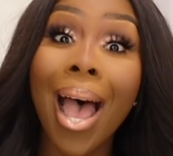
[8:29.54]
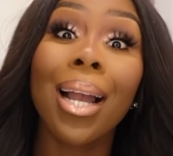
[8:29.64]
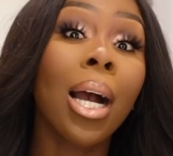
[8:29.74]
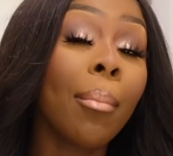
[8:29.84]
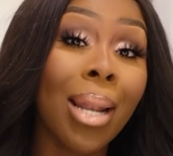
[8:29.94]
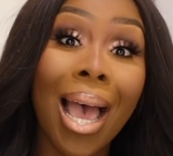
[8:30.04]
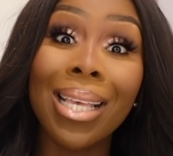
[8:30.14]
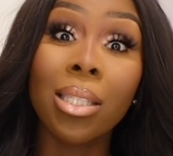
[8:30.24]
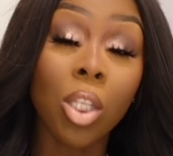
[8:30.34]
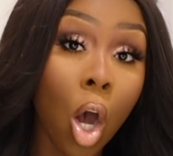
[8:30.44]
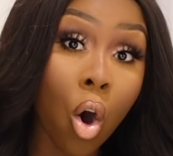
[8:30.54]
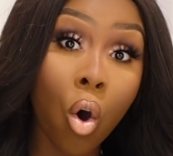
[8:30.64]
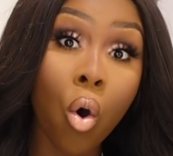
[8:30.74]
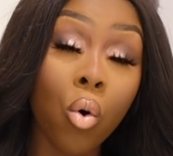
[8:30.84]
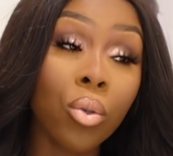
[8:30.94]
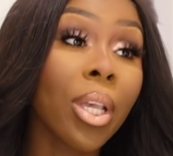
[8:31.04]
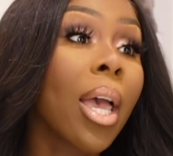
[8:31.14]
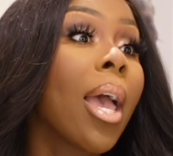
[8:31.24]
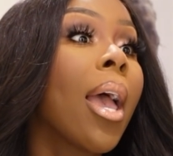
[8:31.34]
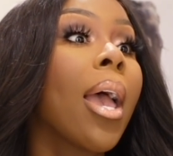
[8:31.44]
coming out his nose.
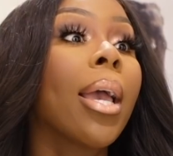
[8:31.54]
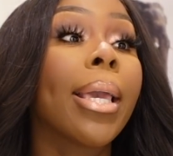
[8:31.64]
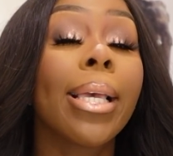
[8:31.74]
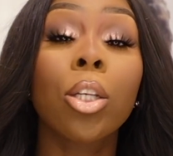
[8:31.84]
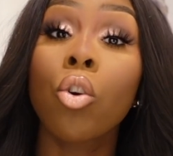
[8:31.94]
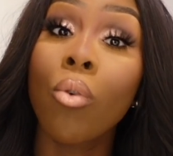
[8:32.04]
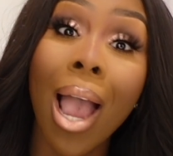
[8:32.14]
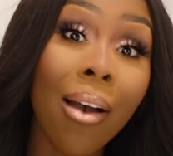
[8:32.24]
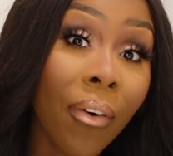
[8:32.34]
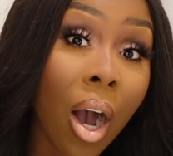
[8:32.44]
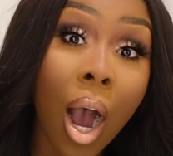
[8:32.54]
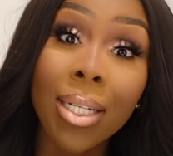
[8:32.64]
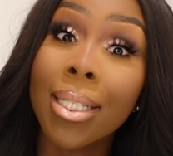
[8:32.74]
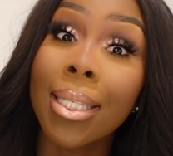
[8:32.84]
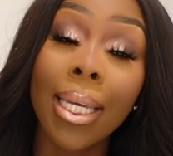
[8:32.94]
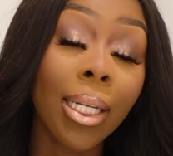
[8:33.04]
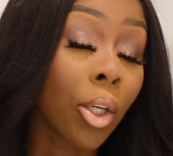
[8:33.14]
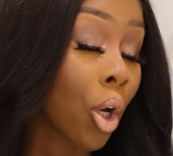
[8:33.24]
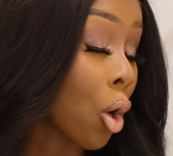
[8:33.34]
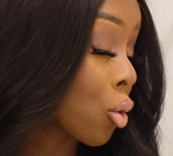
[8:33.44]
He's crying for Argentina.
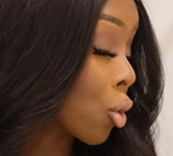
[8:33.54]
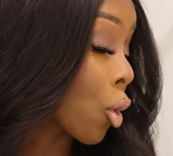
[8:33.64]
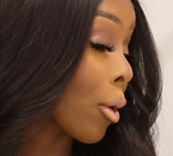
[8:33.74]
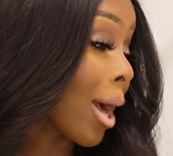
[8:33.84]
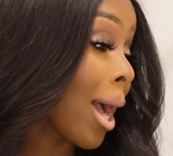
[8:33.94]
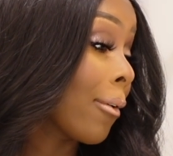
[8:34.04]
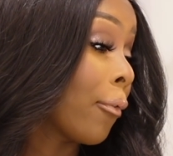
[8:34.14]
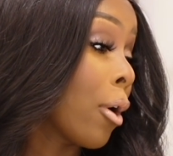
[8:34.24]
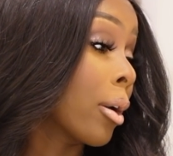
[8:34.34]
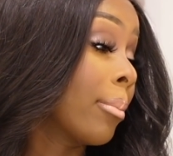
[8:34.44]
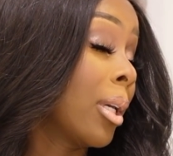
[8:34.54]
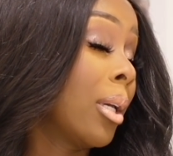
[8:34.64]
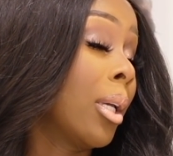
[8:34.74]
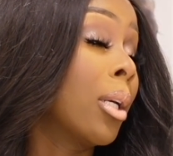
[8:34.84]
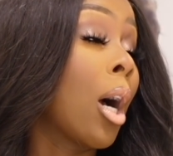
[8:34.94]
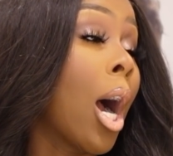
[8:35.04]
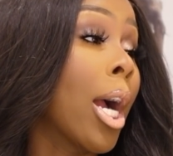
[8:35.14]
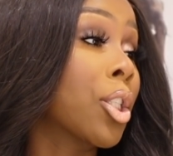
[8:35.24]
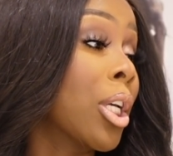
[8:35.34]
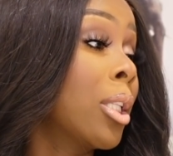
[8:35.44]
Don't cry for me,
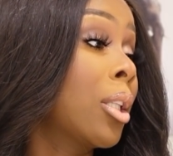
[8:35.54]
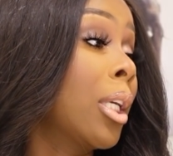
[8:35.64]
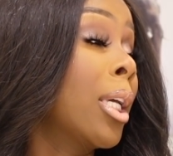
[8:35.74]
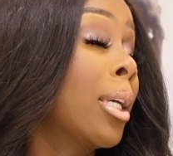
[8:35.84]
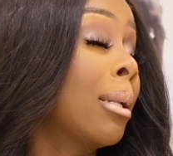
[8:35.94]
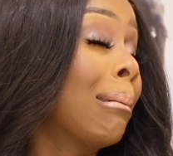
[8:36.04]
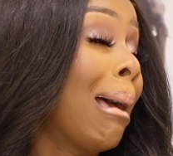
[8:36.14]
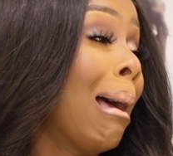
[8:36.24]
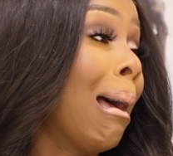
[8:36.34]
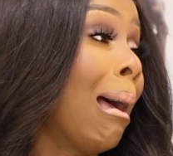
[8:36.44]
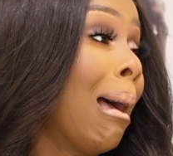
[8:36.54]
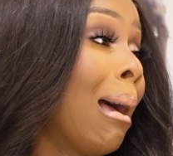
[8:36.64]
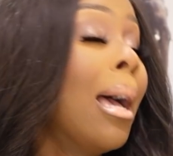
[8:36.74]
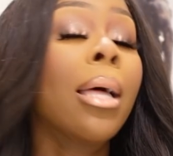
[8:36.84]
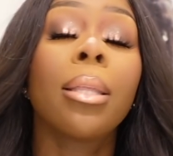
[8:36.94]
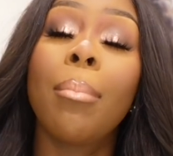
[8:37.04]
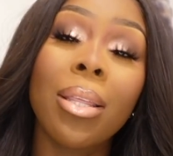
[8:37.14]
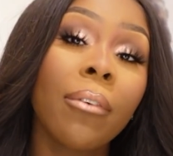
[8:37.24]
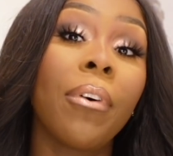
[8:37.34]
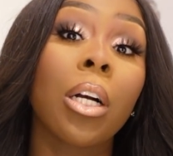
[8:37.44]
Argentina. The
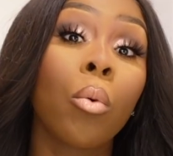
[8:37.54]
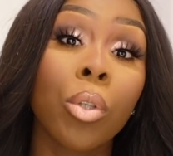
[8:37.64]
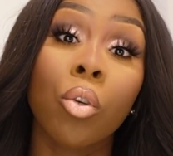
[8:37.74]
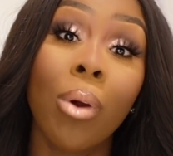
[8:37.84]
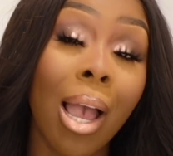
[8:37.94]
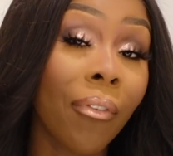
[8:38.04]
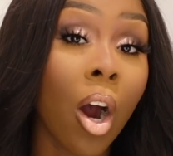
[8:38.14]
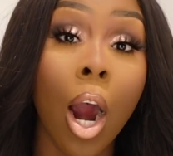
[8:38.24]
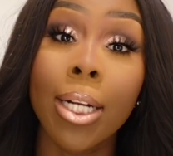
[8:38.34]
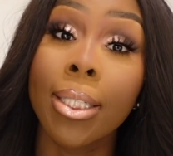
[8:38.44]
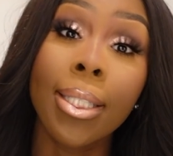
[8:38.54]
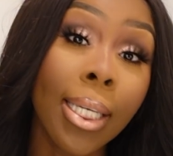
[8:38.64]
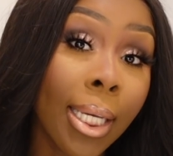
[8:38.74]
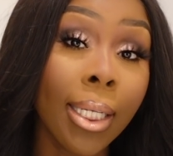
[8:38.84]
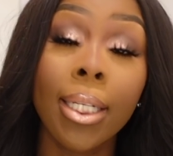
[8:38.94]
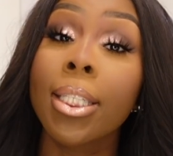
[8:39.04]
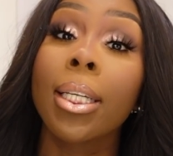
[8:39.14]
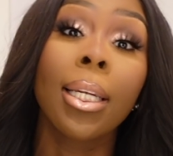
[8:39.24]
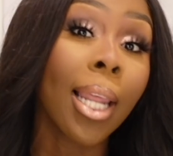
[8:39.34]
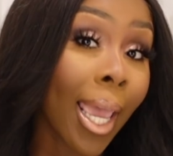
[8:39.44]
motherfucker was crying for Argentina,
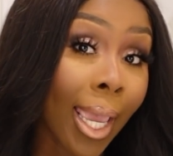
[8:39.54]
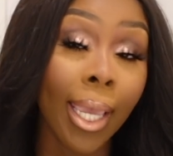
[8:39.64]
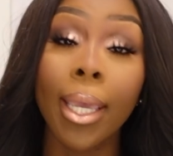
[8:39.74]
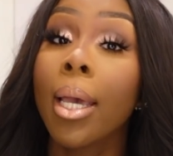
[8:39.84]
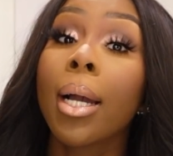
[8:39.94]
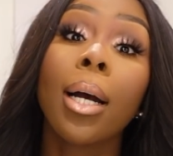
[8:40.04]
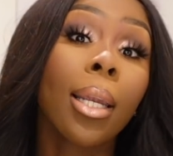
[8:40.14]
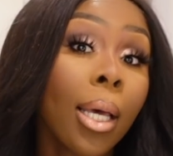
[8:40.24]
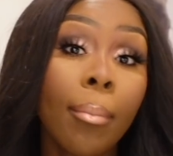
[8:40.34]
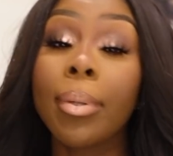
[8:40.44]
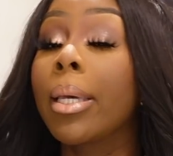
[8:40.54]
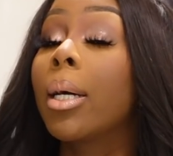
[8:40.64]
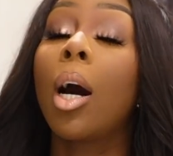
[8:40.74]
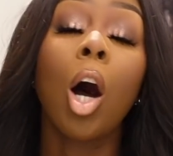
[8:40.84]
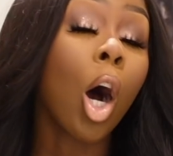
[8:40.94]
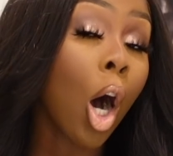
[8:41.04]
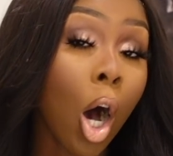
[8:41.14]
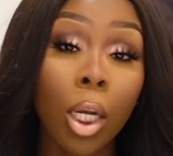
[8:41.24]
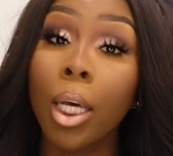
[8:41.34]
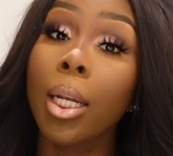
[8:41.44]
Chile, Colombia,
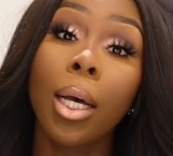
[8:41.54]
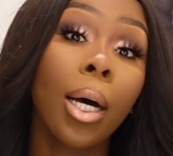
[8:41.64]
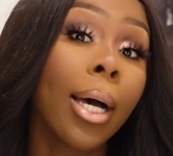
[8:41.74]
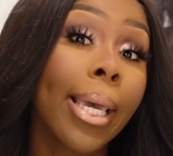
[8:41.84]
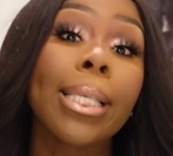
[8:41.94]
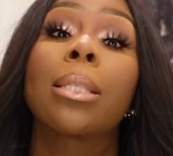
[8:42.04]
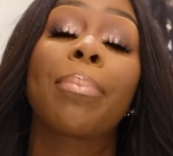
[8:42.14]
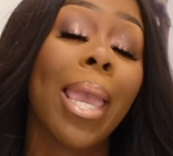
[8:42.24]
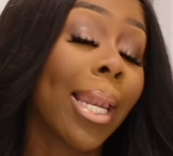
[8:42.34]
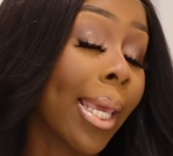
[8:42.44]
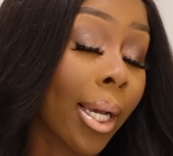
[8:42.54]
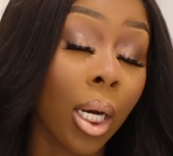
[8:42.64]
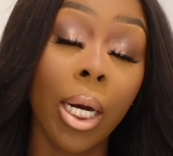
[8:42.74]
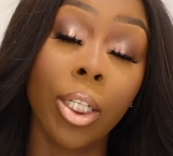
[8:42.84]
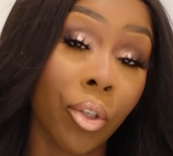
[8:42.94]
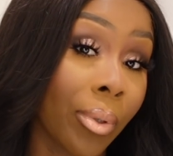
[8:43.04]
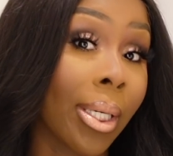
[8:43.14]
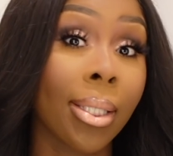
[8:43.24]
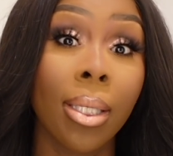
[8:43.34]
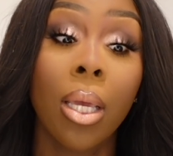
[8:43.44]
all of the Hispanic
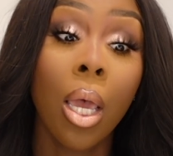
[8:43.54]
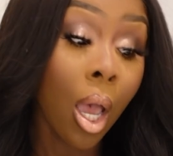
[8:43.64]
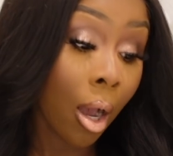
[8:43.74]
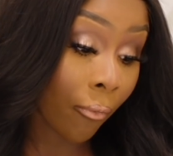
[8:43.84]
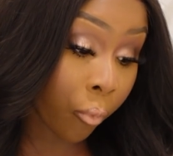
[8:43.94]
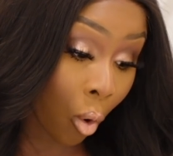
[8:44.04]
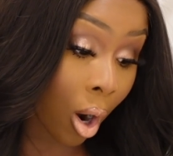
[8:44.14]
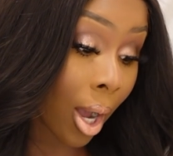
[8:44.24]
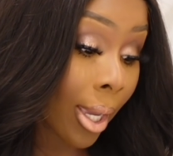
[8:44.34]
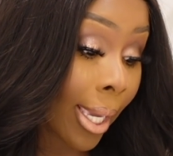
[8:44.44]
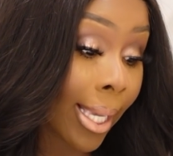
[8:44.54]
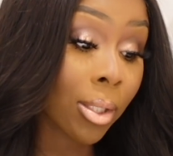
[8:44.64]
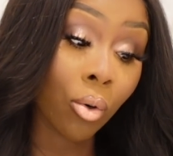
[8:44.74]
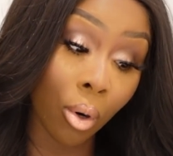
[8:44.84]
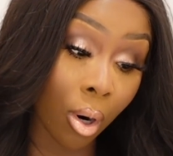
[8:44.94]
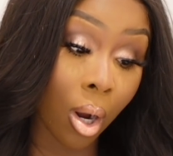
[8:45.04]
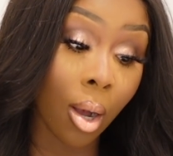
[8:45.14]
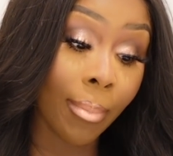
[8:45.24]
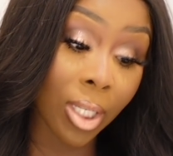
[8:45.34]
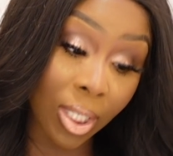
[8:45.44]
countries for his
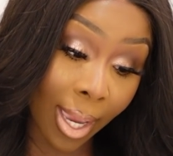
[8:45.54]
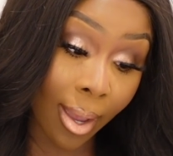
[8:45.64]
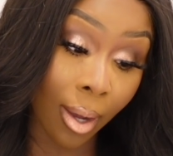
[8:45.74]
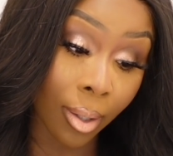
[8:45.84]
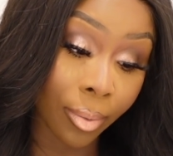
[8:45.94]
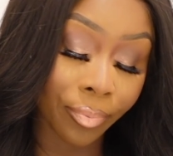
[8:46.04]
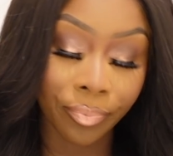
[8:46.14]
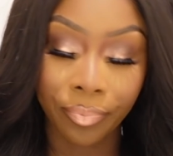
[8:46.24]
girl, Michelle.